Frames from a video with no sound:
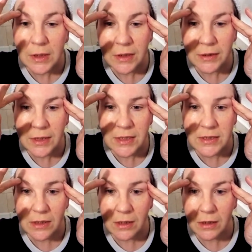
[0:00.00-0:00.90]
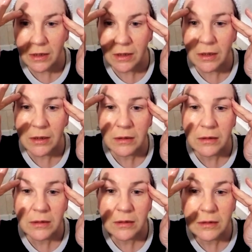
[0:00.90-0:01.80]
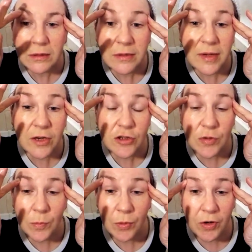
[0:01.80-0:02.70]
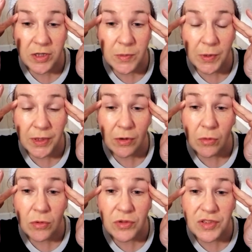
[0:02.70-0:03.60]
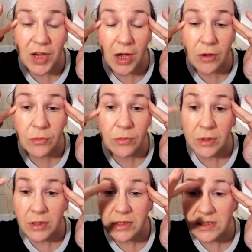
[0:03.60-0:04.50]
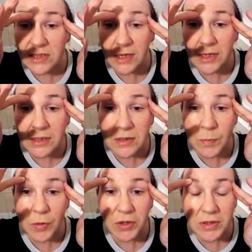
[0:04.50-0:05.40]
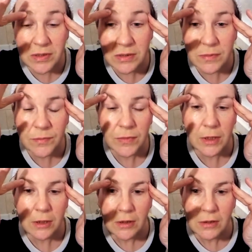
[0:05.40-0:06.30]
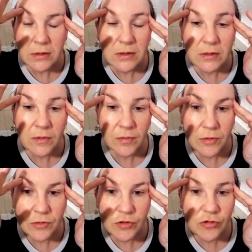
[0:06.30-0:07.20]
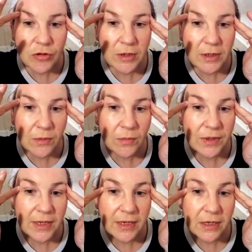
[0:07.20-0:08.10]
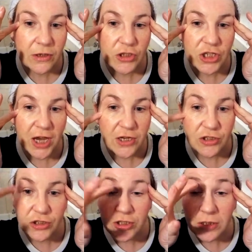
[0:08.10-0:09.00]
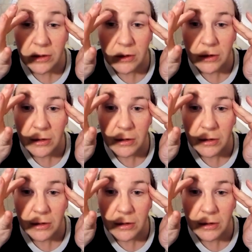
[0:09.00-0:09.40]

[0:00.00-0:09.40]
And these are tension points, but they're also sinus points. So if you're struggling with any congestion,